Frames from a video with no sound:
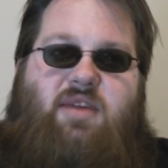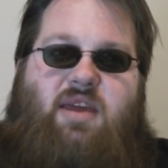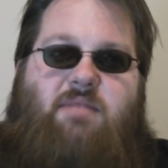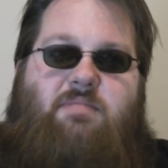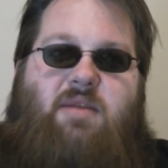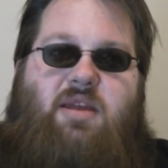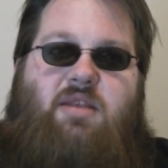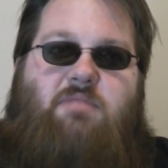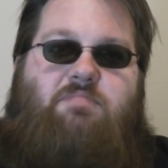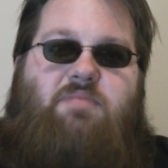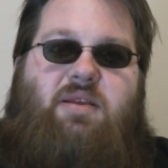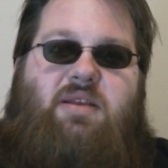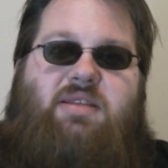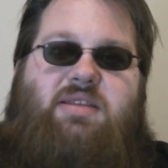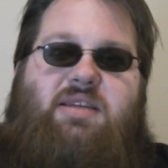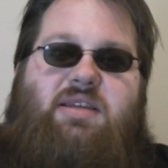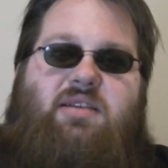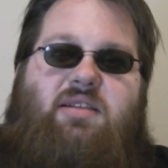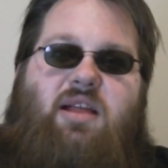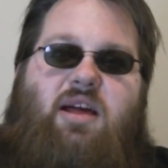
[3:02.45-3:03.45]
made a big
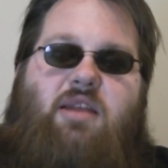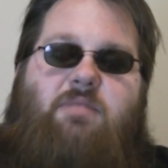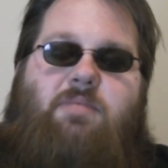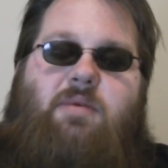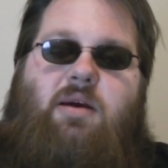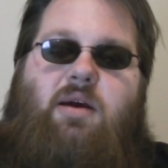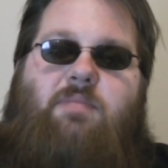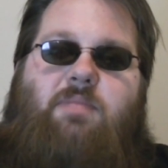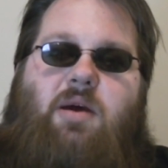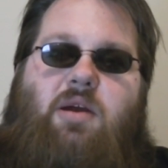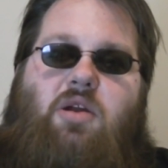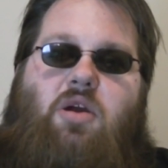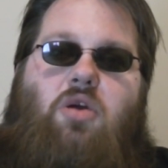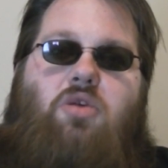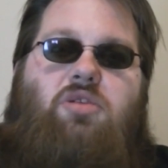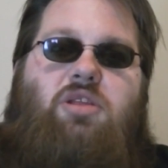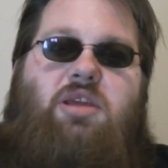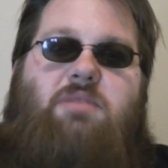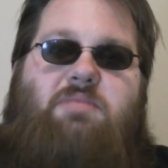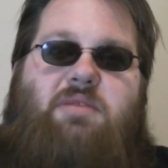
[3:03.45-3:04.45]
deal about
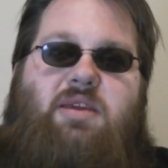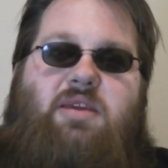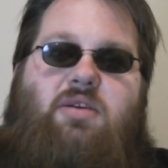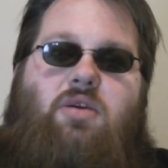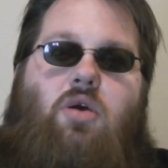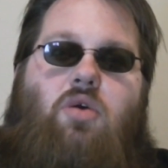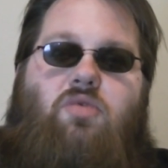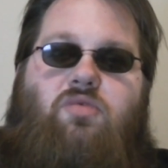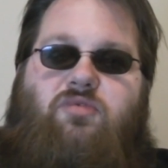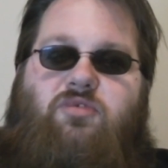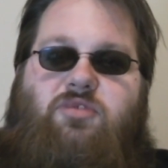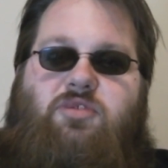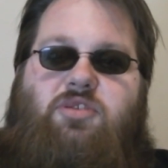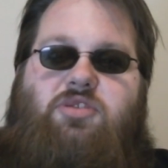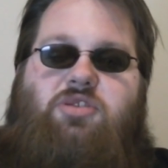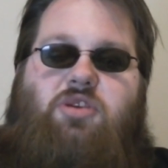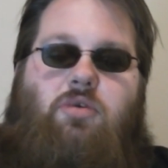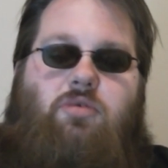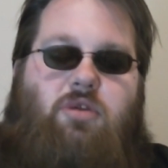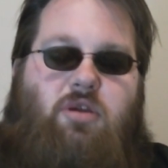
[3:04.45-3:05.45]
Harley being over the
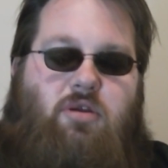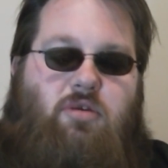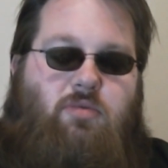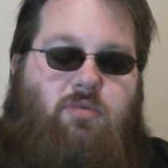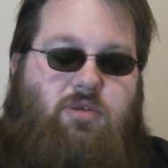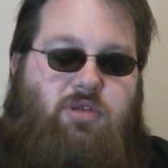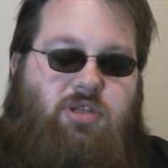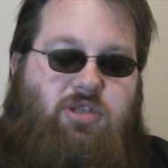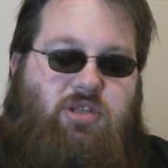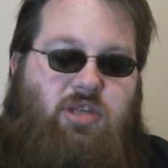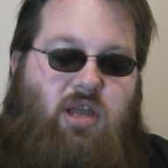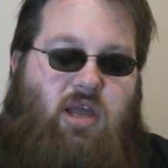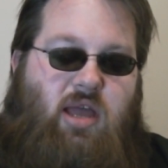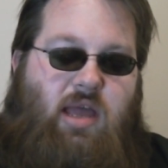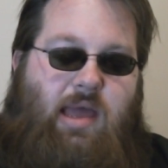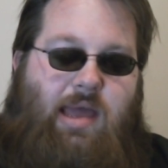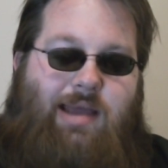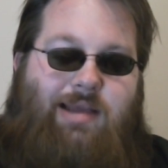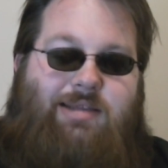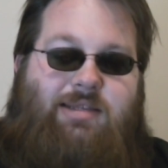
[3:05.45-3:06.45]
Joker, which is
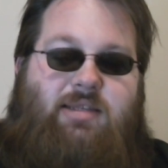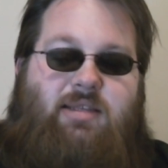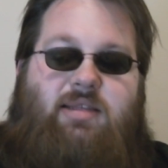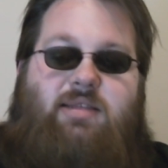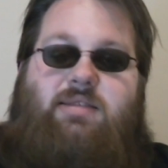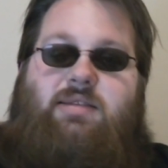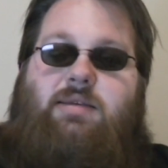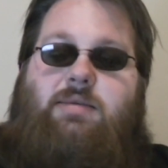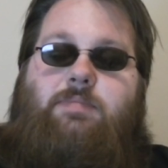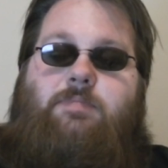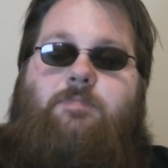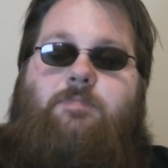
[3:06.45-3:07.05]
excellent.